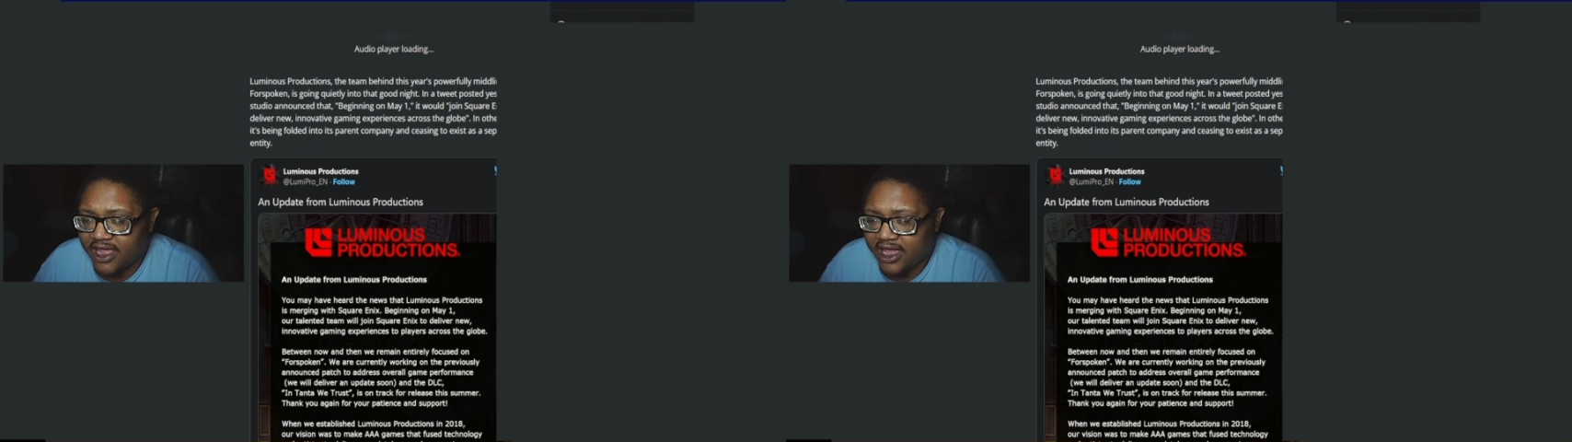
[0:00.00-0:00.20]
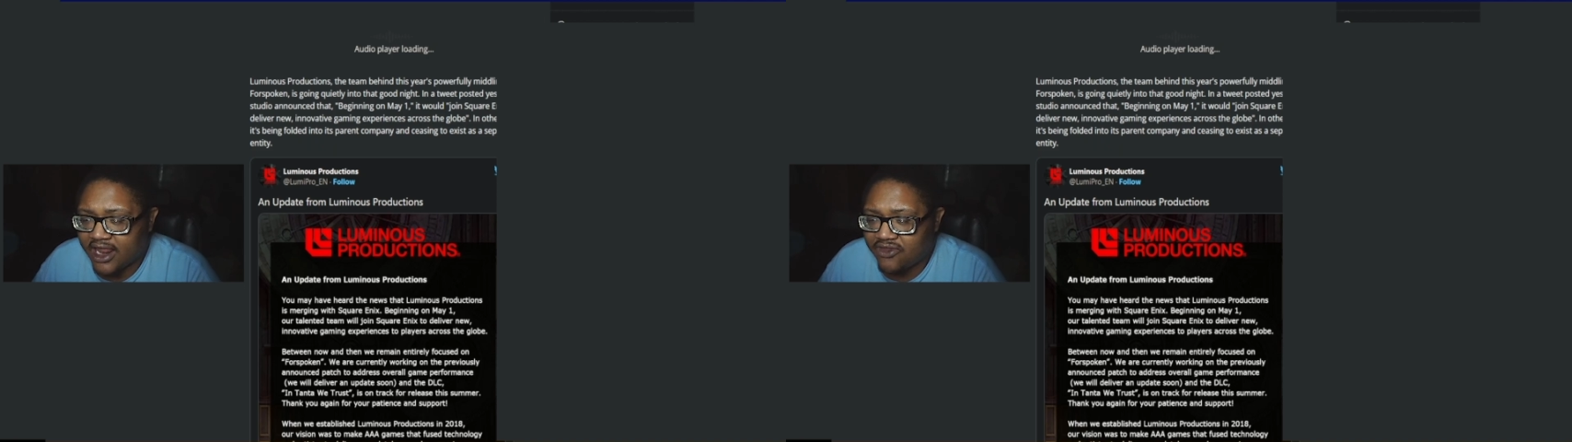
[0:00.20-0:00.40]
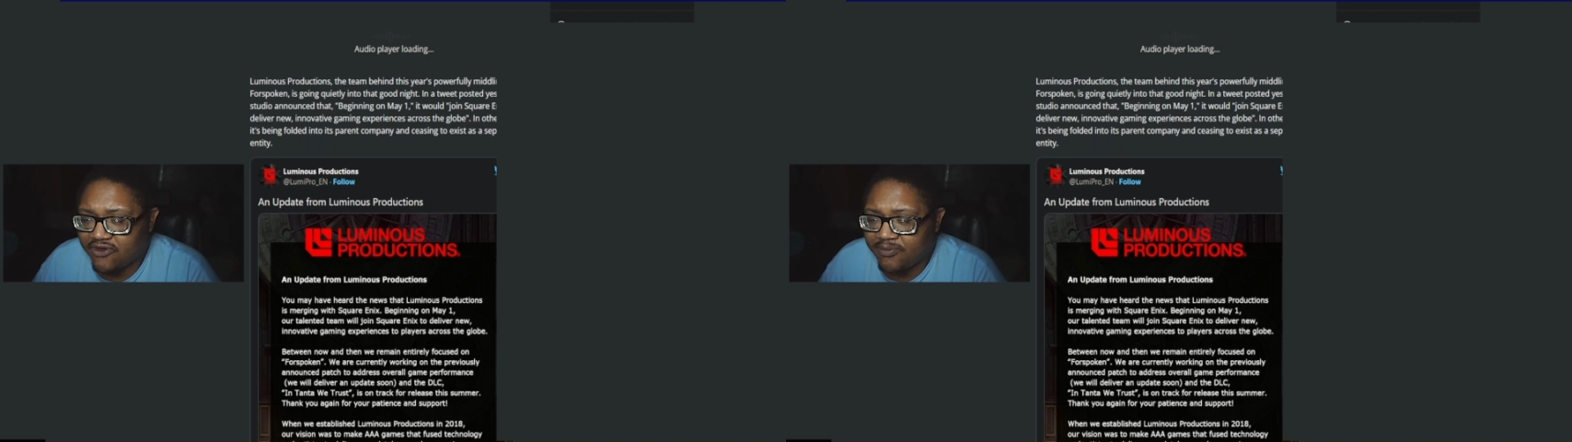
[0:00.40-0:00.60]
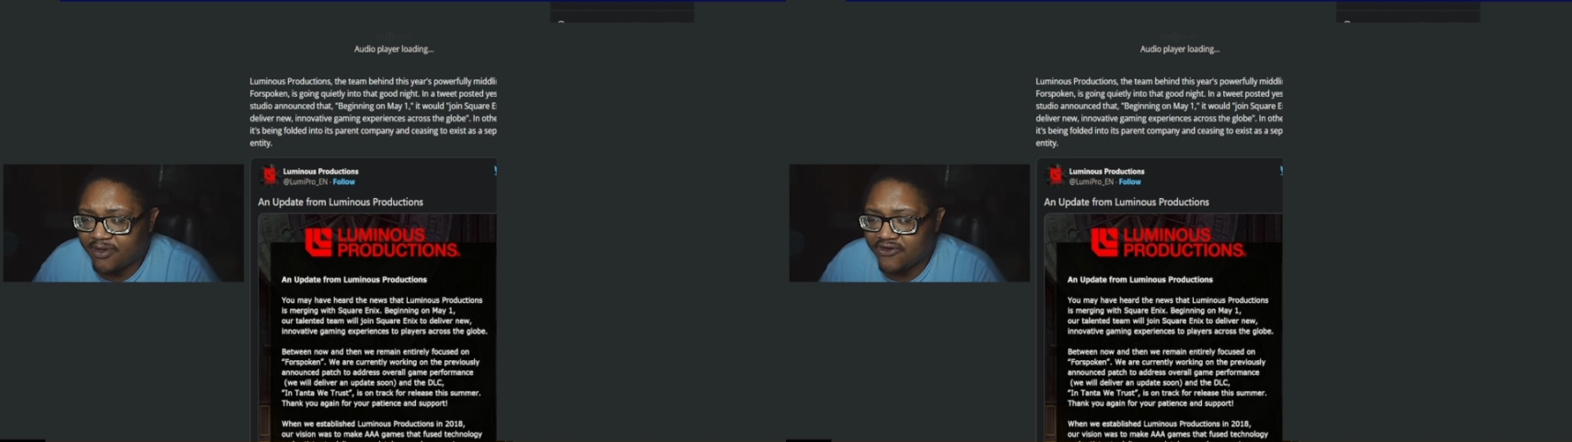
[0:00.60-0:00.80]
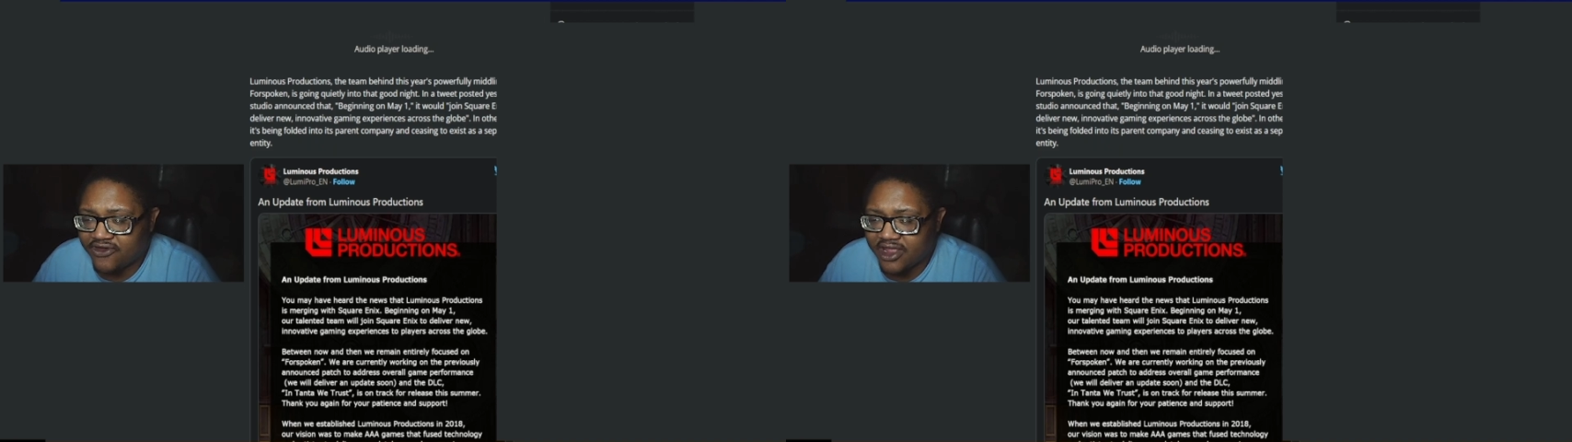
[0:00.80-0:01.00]
In a tweet
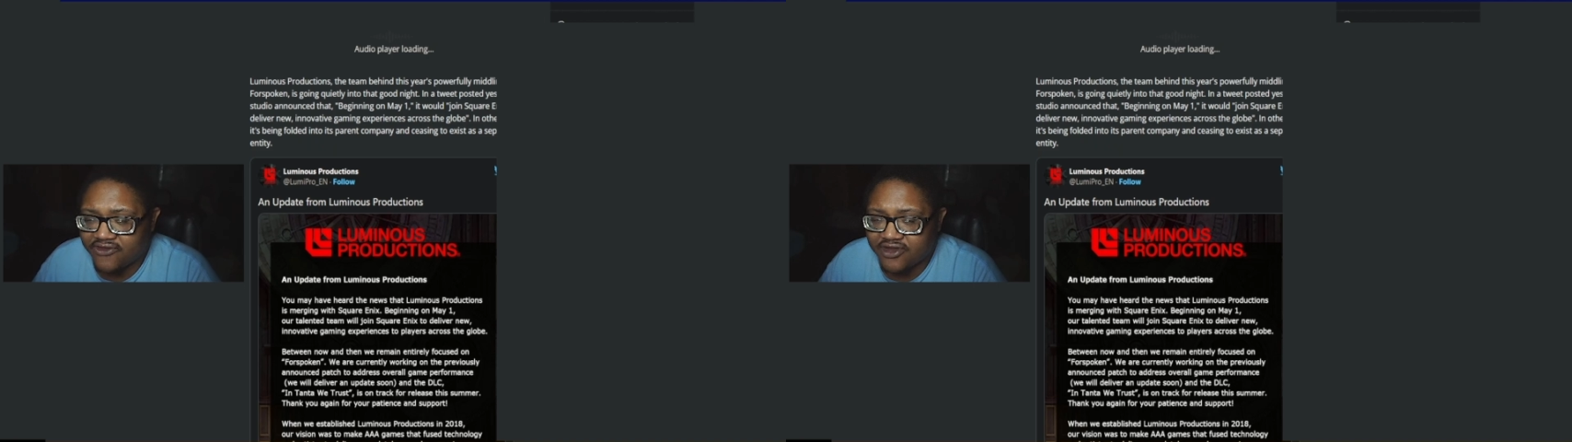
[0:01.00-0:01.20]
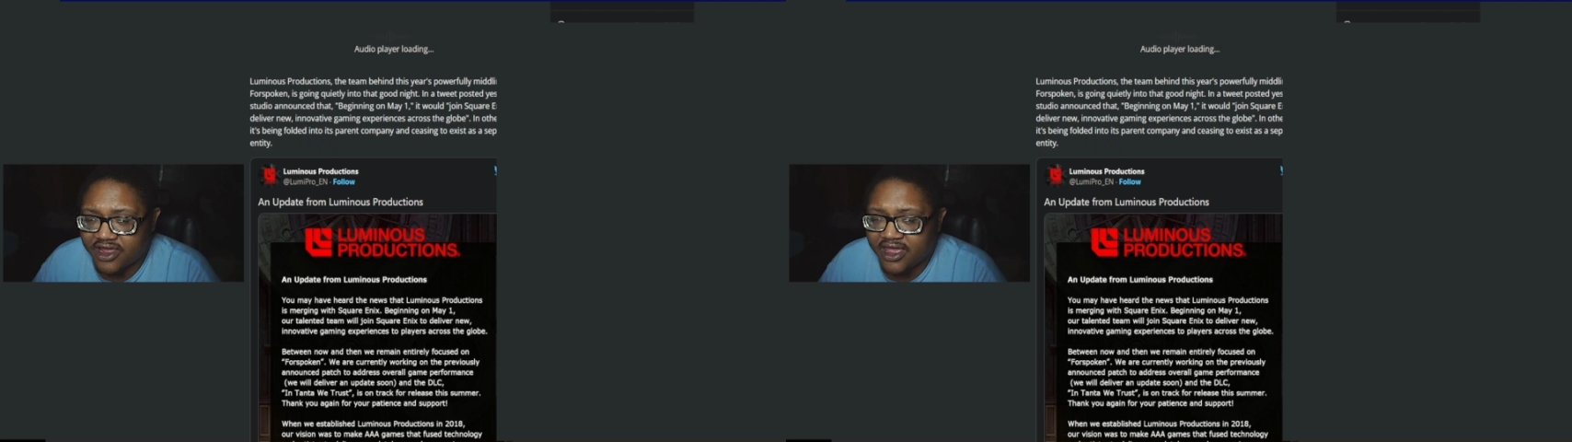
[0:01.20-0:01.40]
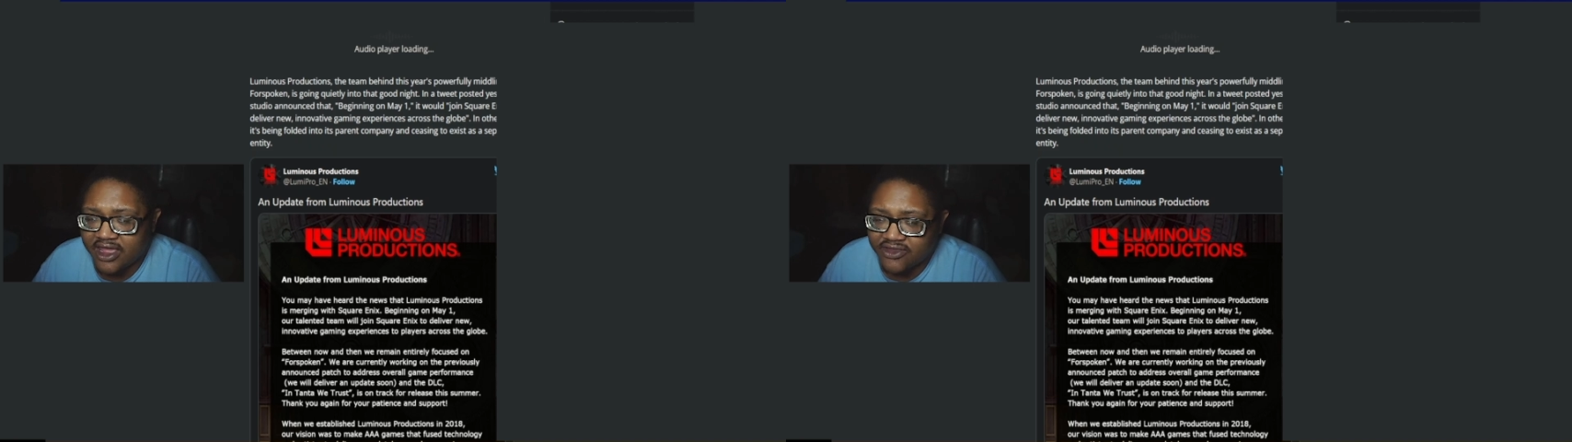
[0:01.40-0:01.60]
posted yesterday,